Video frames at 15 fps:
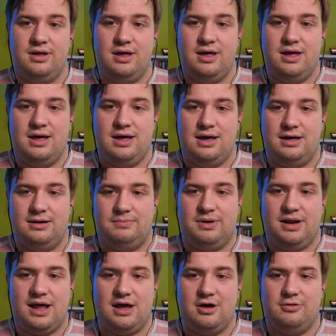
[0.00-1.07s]
and
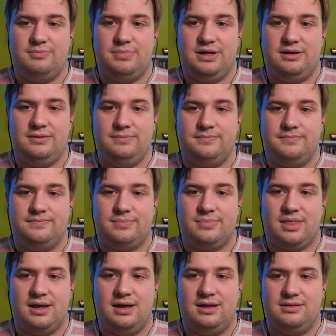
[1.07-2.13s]
Playout B,
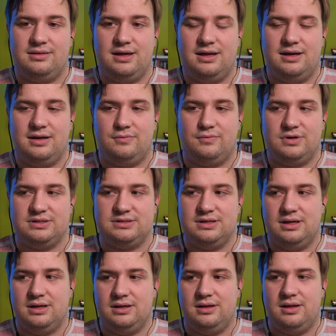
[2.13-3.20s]
and then it was
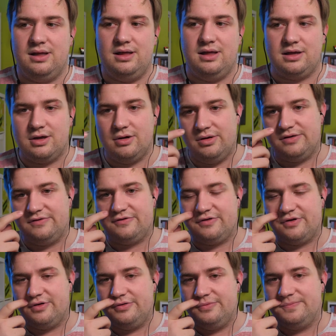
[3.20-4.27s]
going
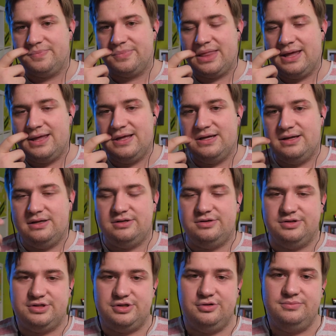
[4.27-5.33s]
through to
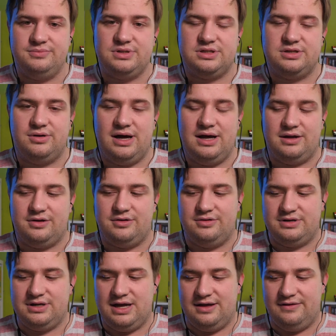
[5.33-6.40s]
Zoom, so I could
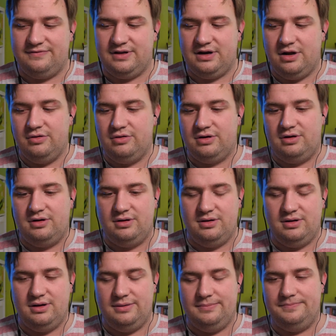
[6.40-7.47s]
have a local
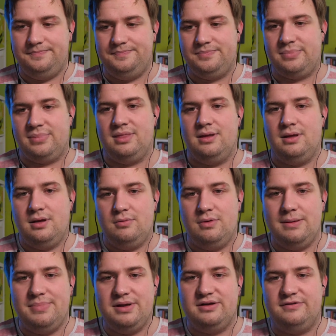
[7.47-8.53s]
web
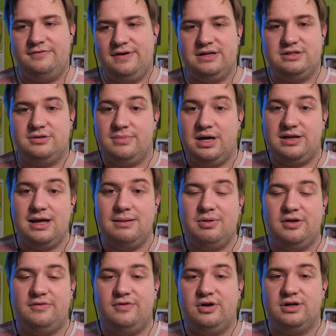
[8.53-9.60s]
interface on my tablet,
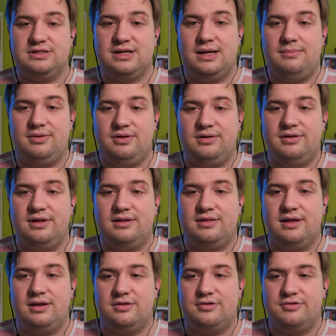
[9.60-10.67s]
for example, that
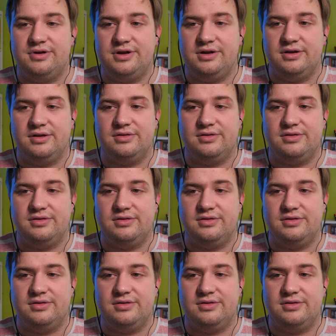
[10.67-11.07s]
then triggered